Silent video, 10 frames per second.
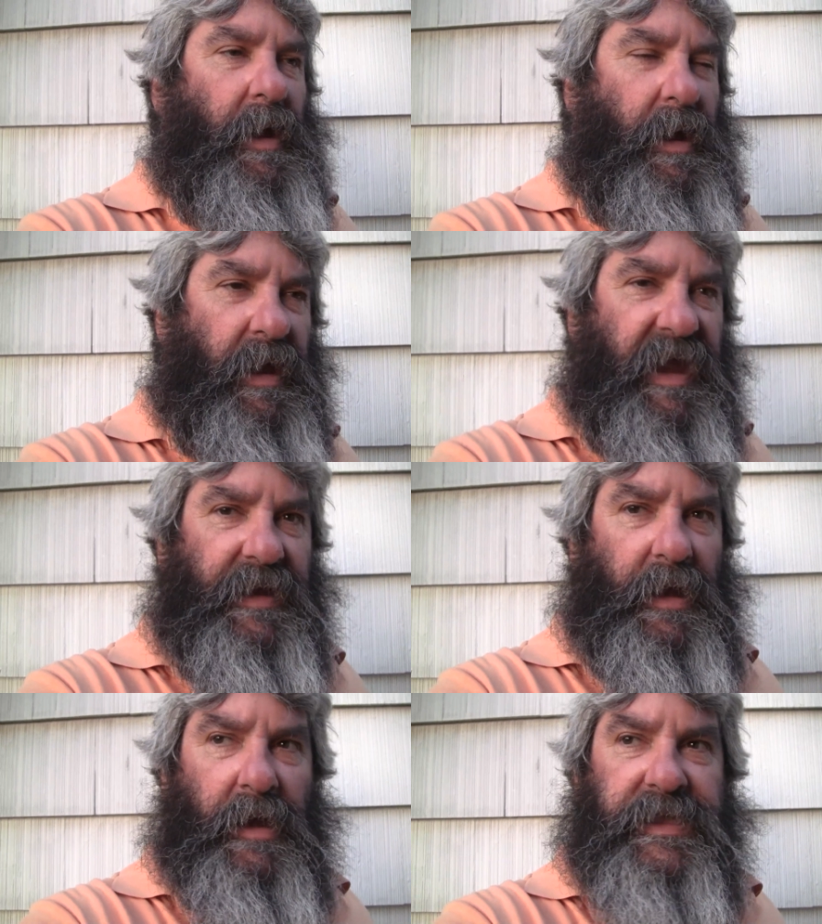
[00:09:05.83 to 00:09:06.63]
I
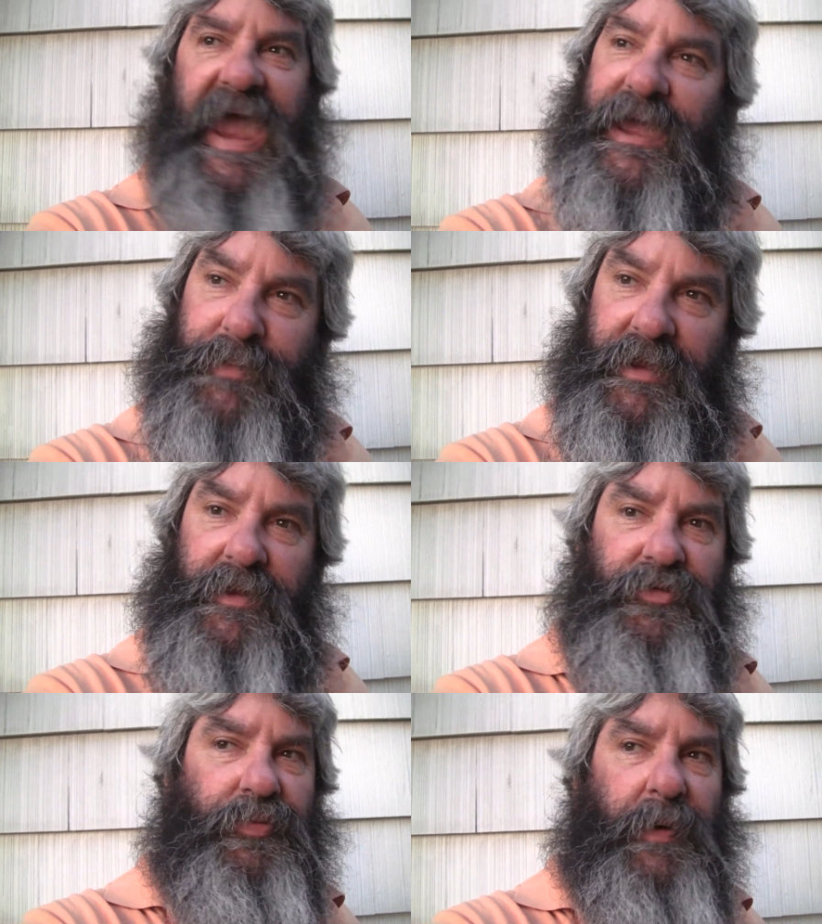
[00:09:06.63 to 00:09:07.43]
had a
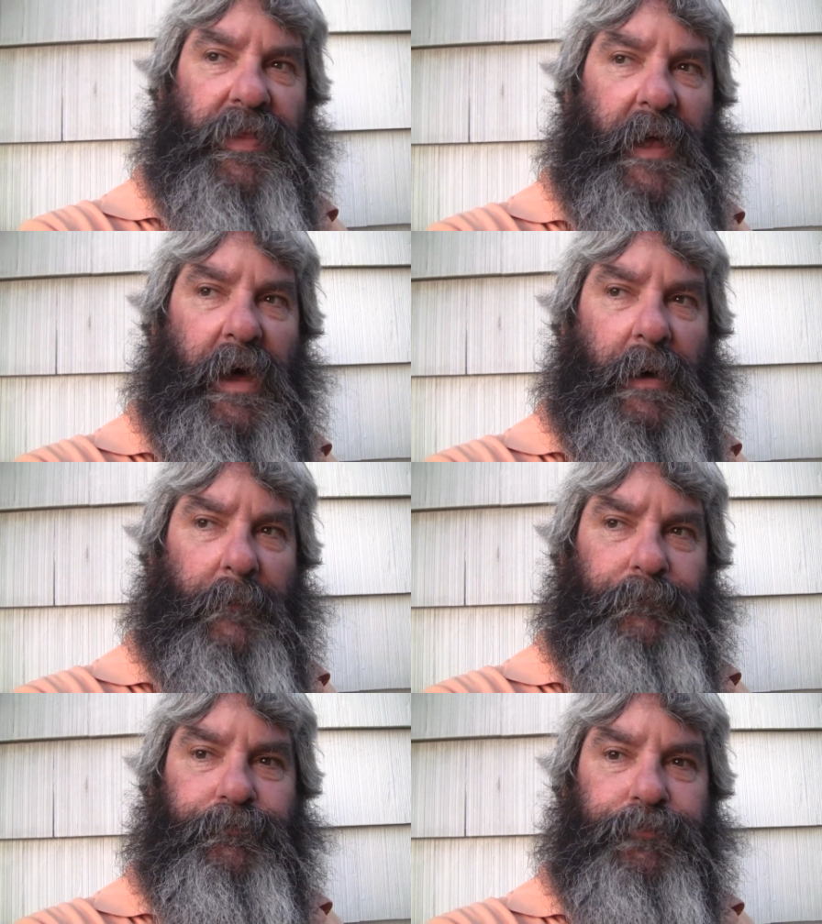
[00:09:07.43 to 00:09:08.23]
cabbage with
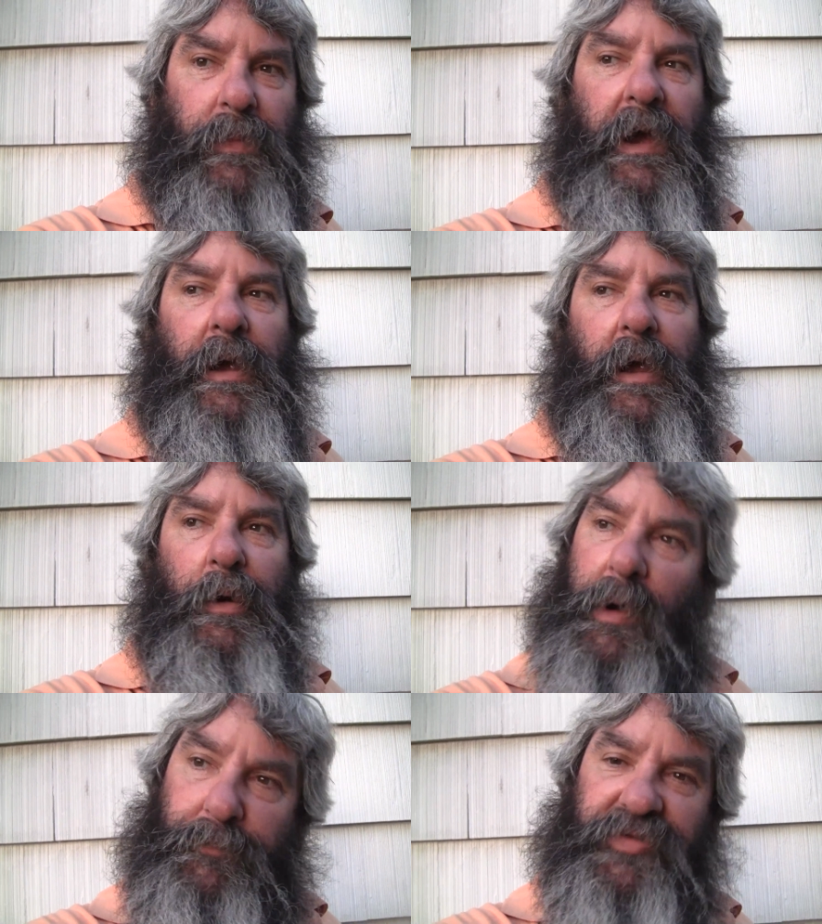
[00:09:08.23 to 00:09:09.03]
um,
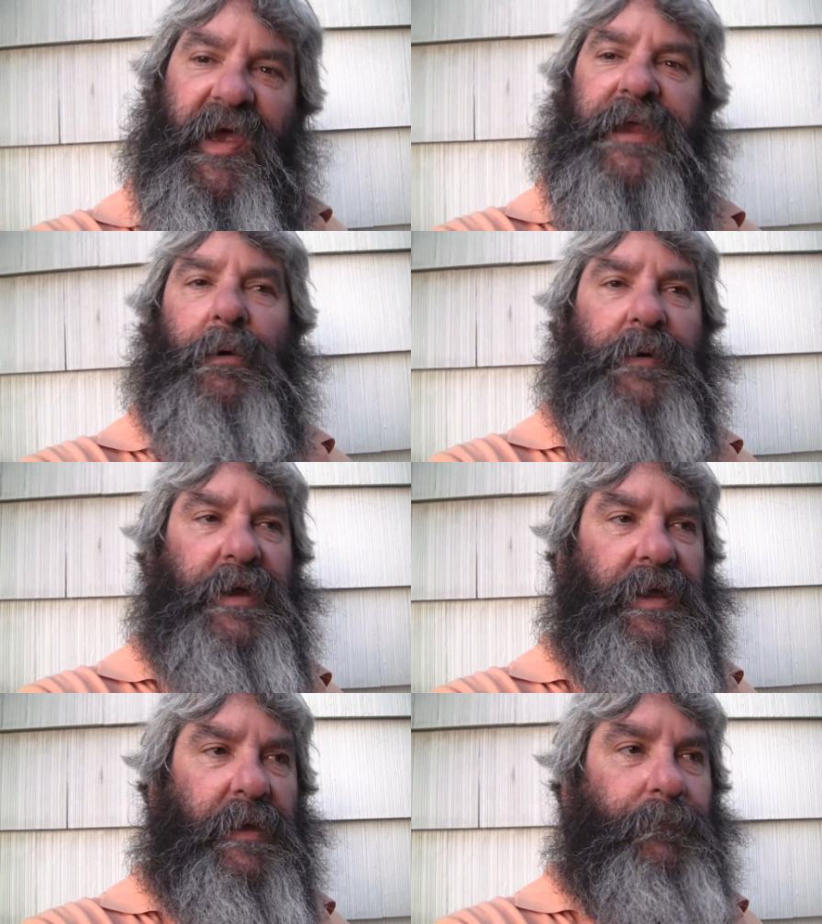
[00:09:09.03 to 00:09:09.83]
red potato
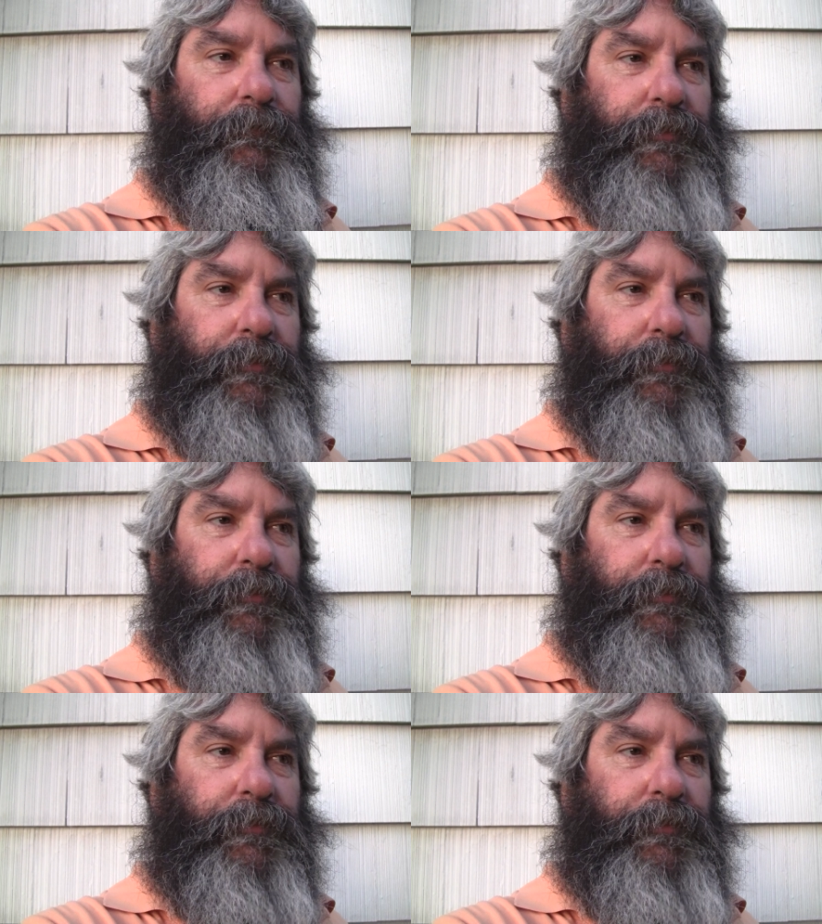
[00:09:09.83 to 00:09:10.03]
in it.